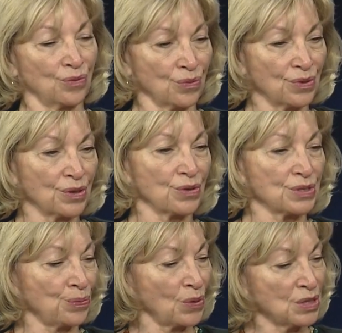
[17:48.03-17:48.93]
you're
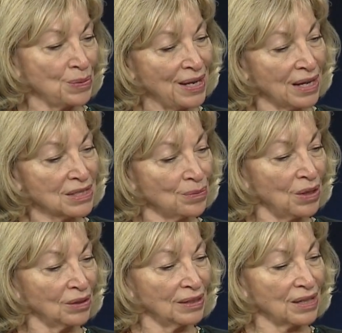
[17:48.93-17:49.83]
supposed to be X
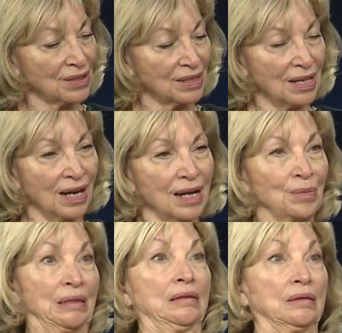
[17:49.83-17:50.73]
amount of length of time,
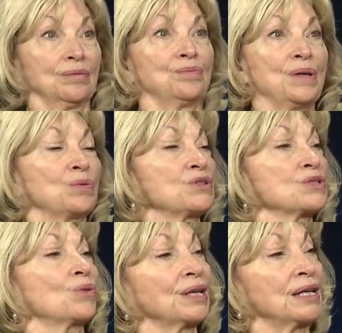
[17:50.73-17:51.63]
and people
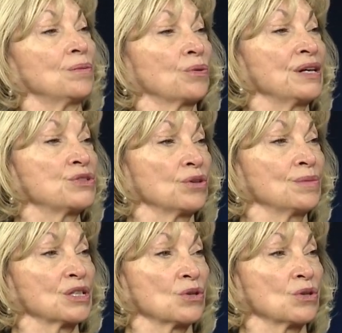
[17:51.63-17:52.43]
just want to keep brainstorming.